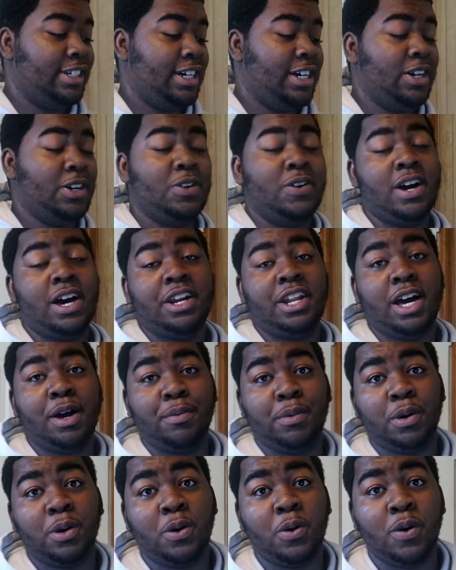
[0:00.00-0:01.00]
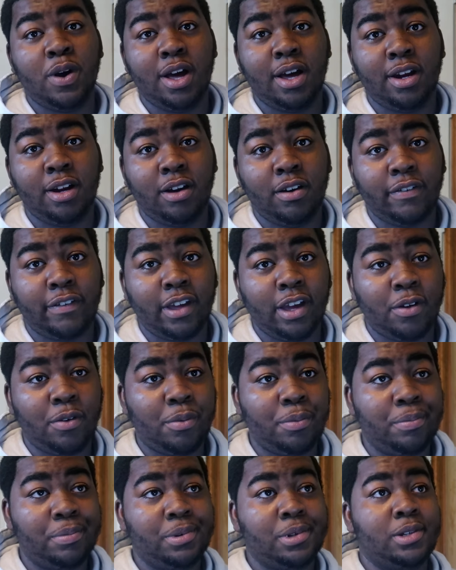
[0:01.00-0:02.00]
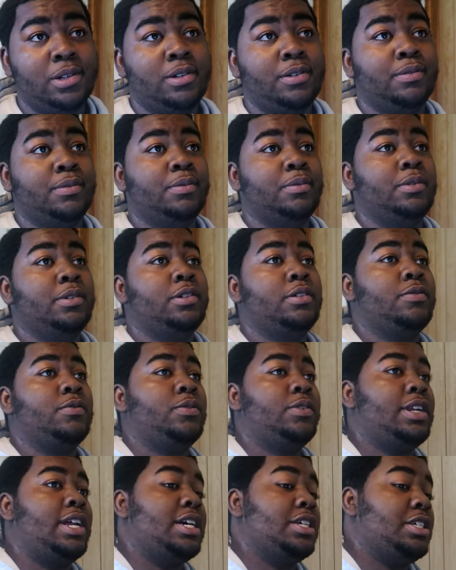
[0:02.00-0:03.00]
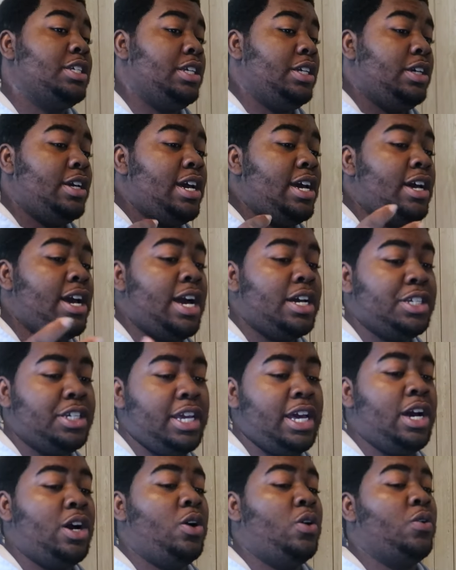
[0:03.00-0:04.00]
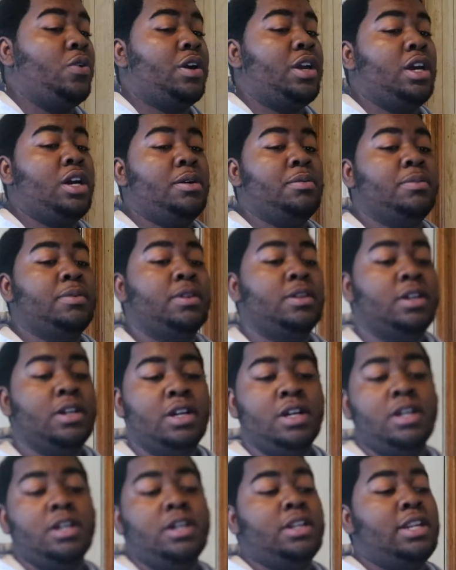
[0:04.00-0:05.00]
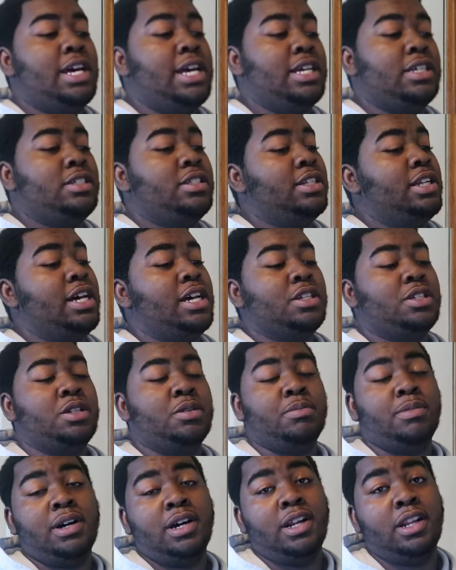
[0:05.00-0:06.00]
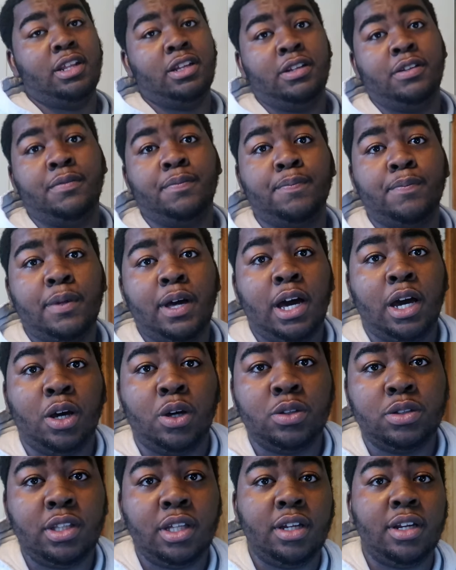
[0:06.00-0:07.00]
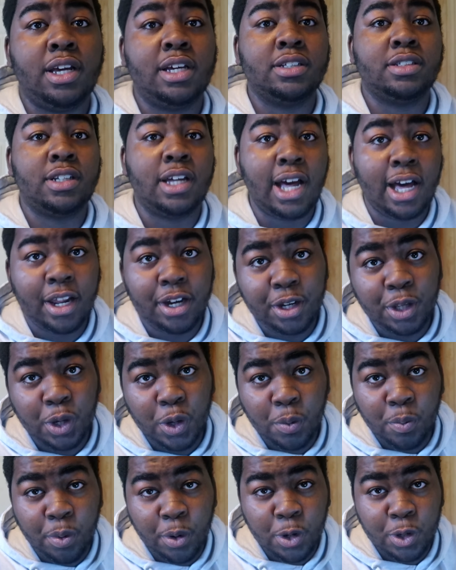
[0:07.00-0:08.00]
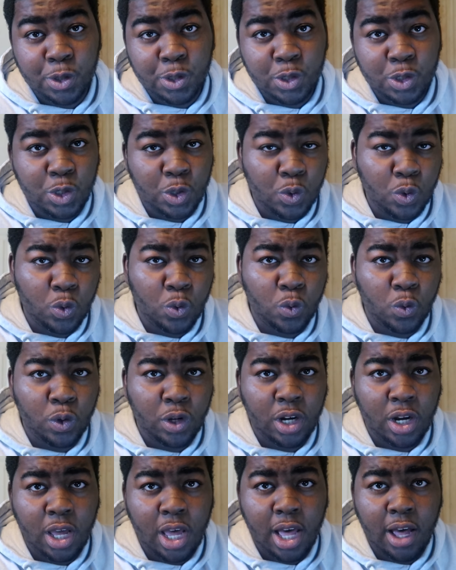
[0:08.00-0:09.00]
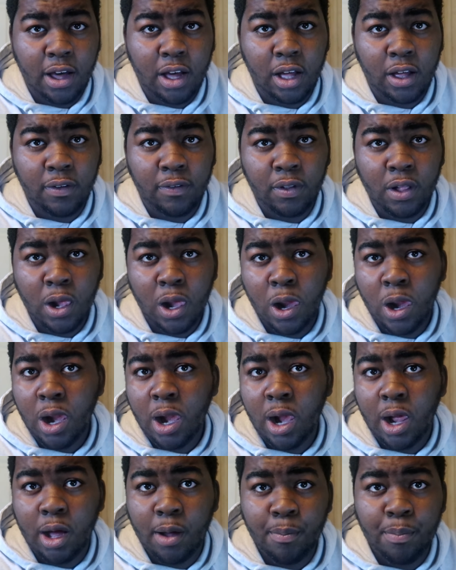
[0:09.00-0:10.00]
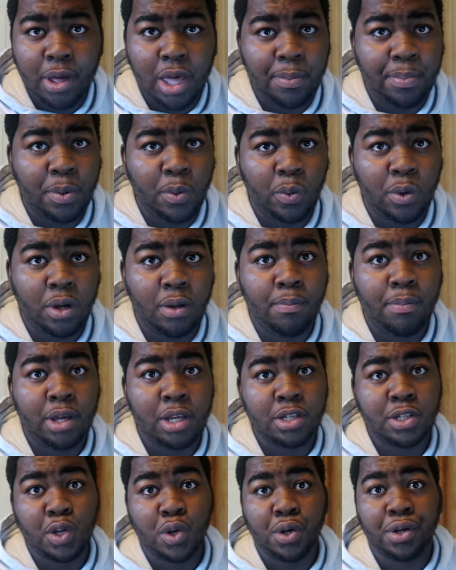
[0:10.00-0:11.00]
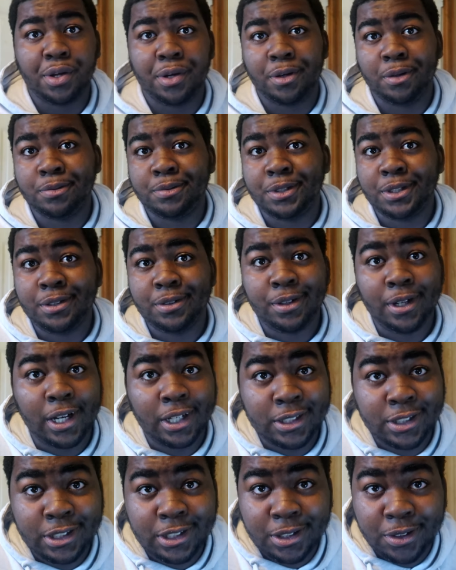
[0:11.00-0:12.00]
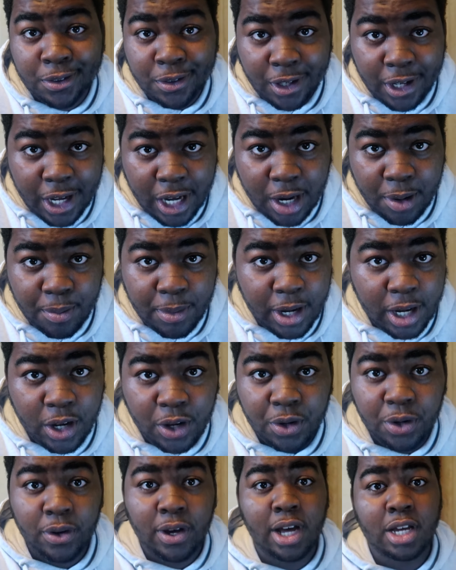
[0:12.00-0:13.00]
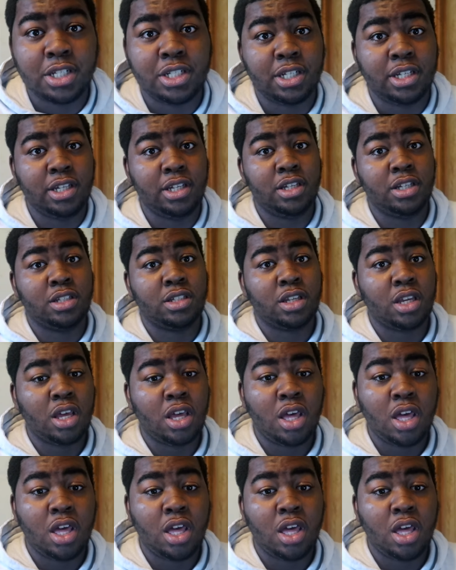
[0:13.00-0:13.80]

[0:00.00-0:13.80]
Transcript: I don't know how Diamond Nicole at off camera, but, but from what I see, how she at on camera, that's not somebody I don't think that's the ideal person someone have a baby with based on, you know what I'm saying, what I see on camera. I don't know how she is